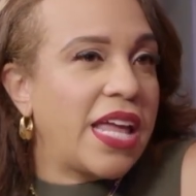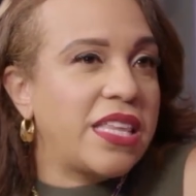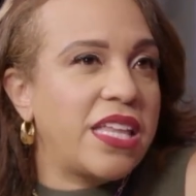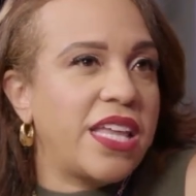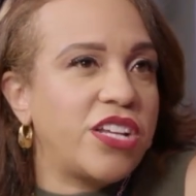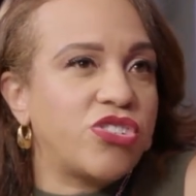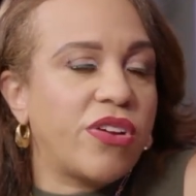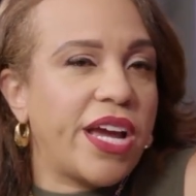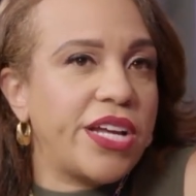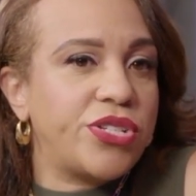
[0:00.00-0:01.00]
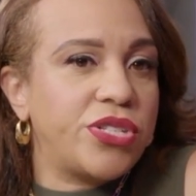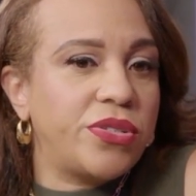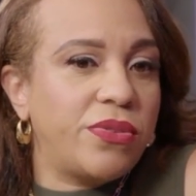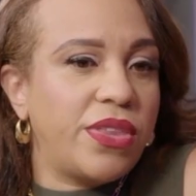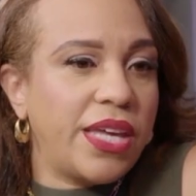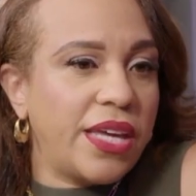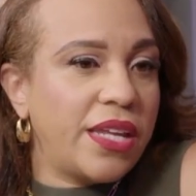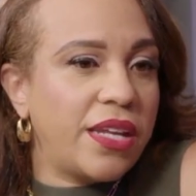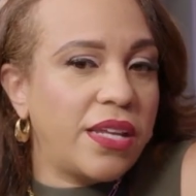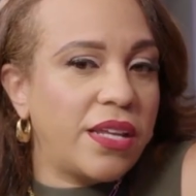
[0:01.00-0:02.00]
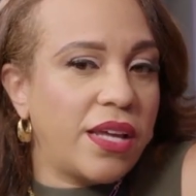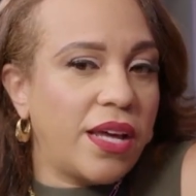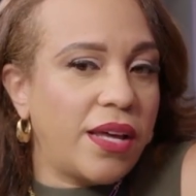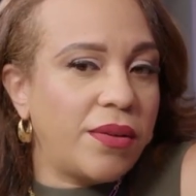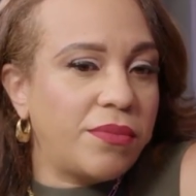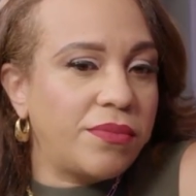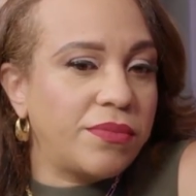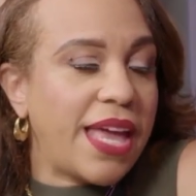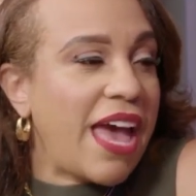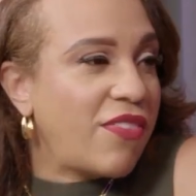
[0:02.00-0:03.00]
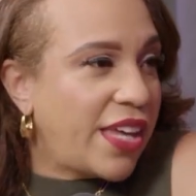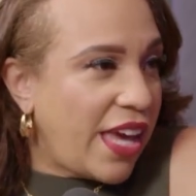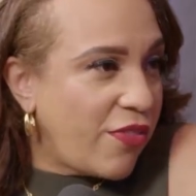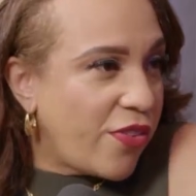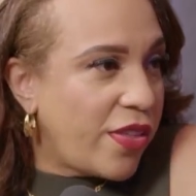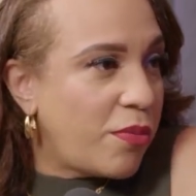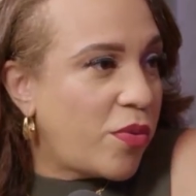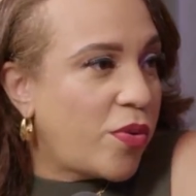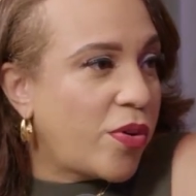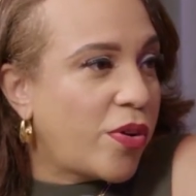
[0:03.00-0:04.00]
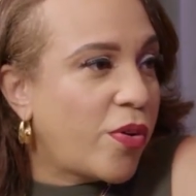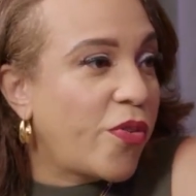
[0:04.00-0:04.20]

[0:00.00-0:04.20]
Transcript: And then they try to then advocate for them more,